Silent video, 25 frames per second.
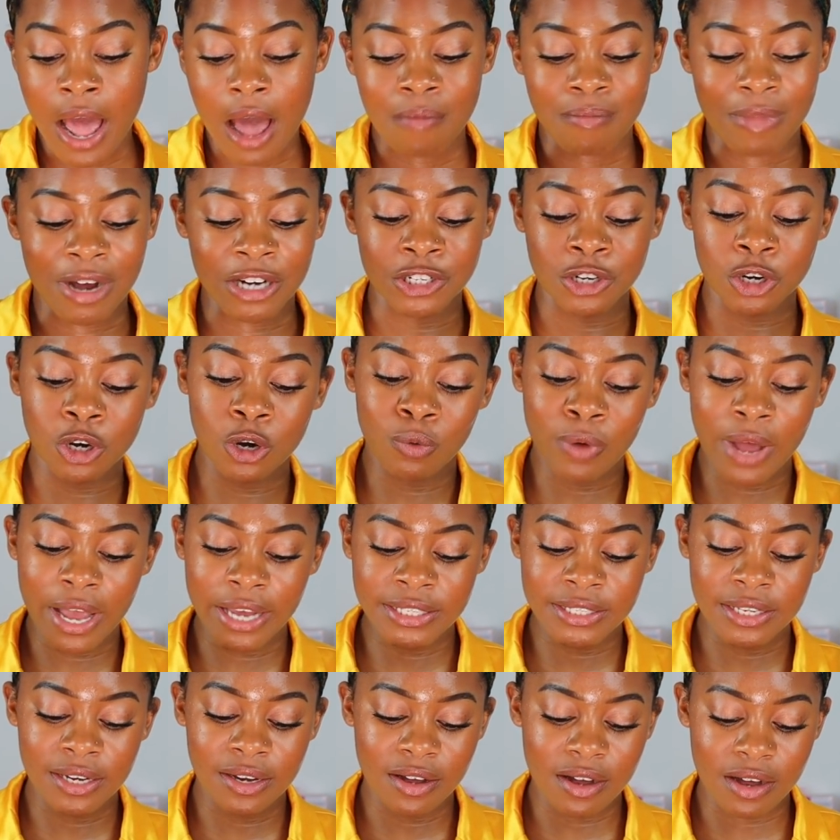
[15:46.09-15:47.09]
My sugar wax
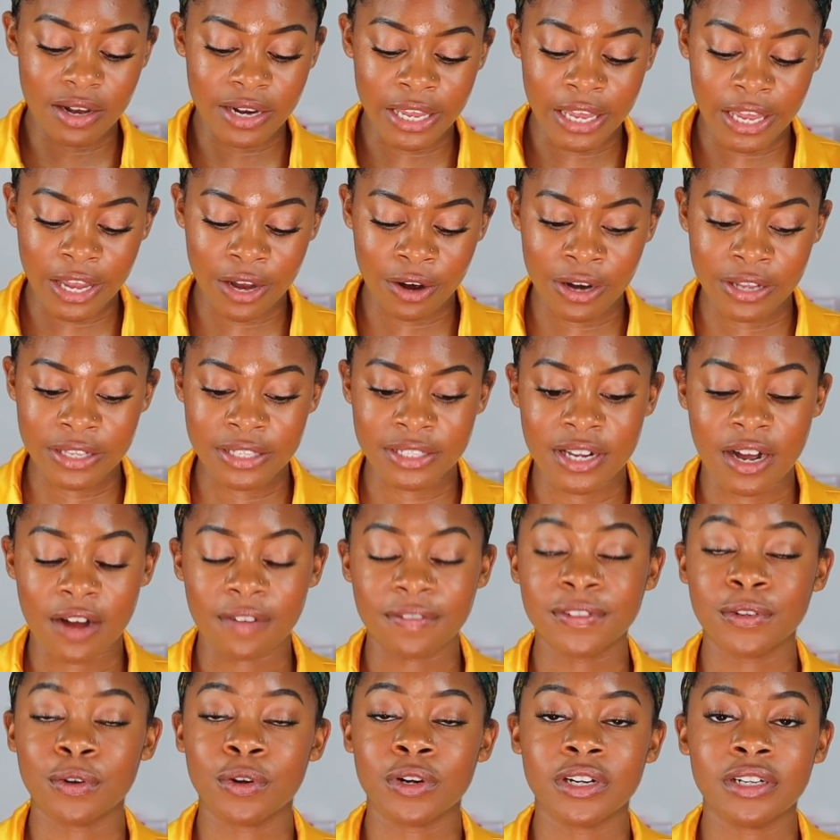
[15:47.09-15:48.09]
salon here in South
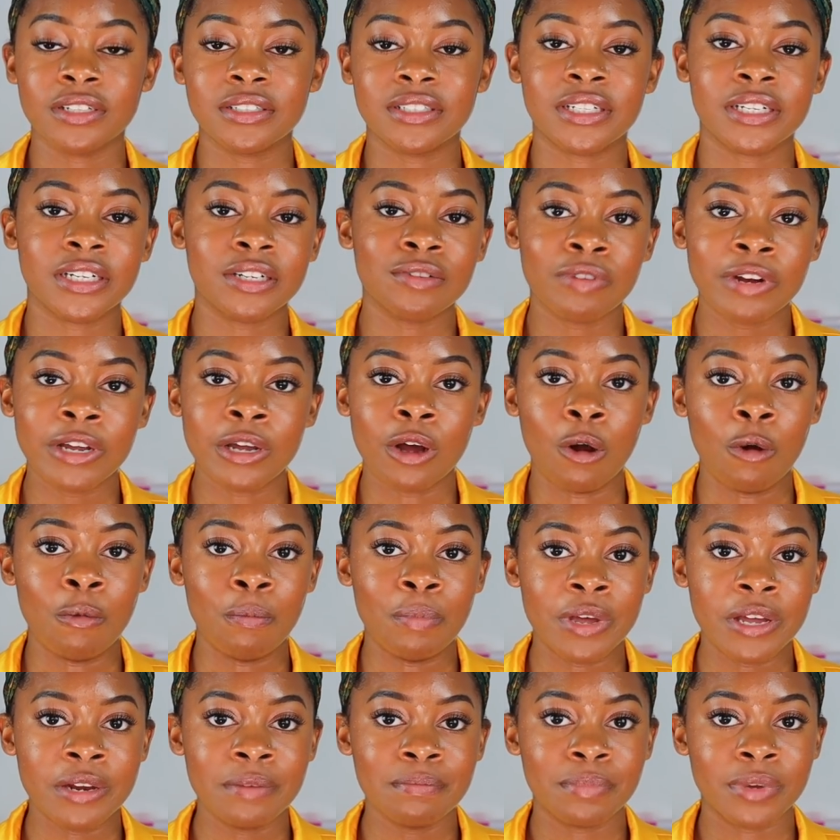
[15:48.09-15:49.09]
Florida did
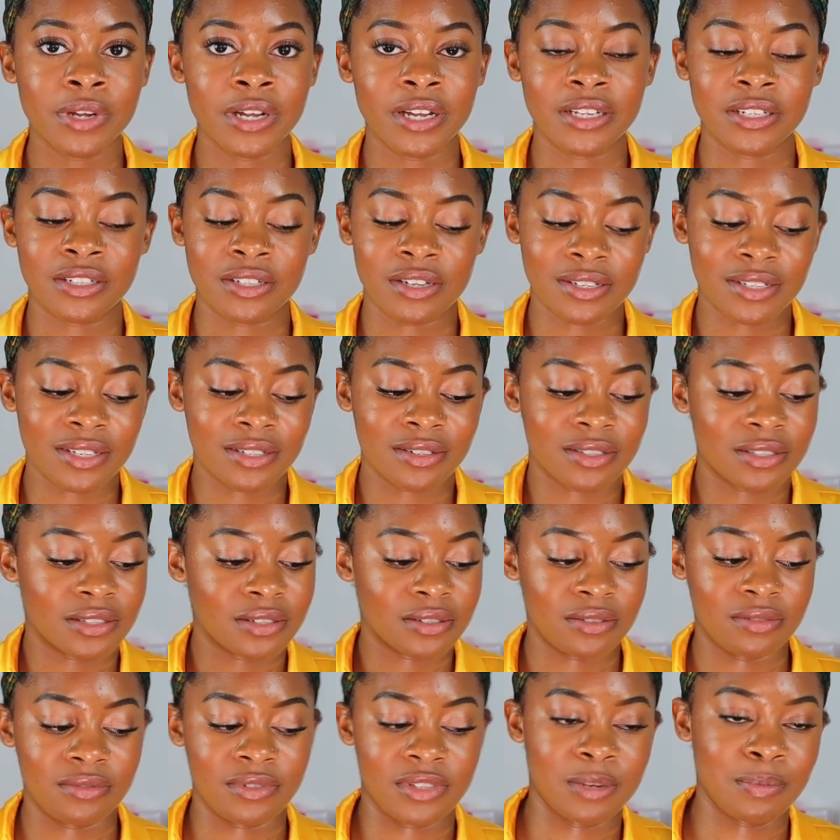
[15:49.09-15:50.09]
reopen, but just
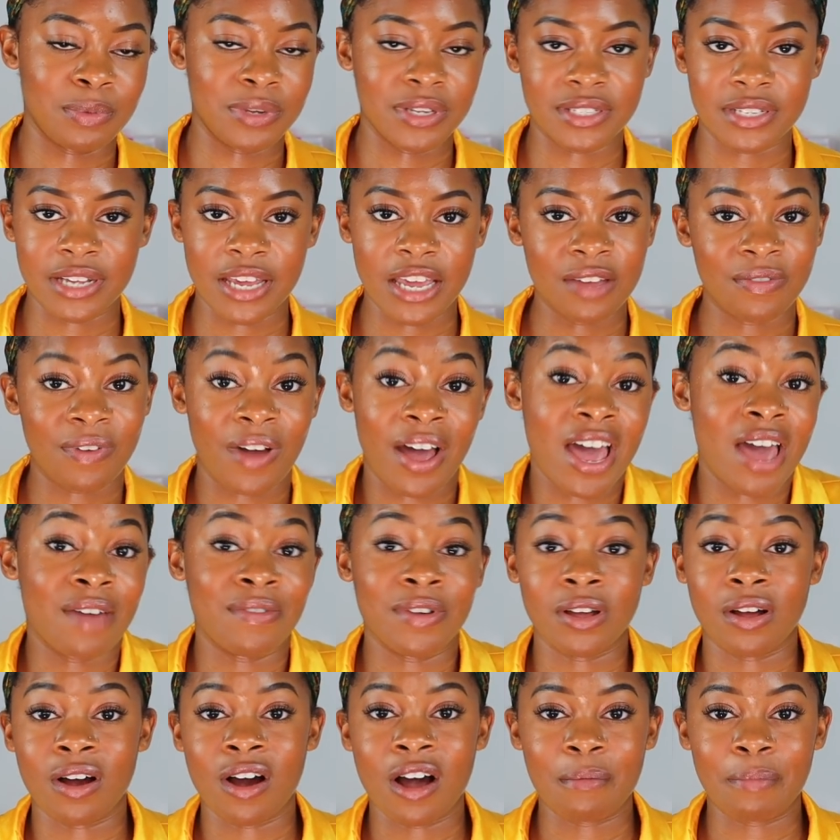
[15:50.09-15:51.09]
to be safe, I
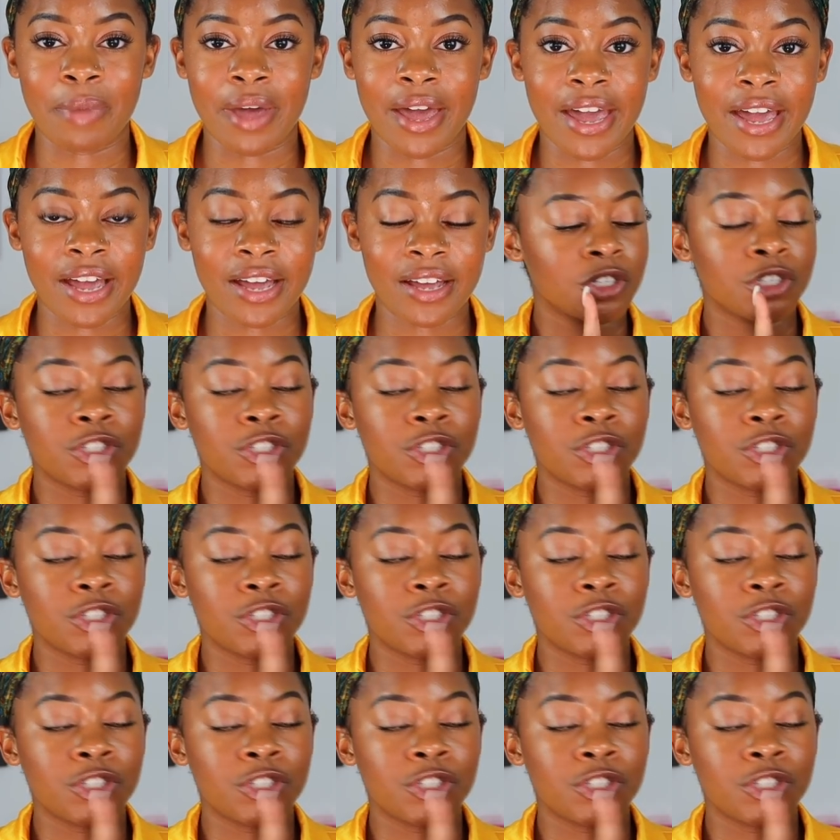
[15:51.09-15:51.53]
haven't gone back.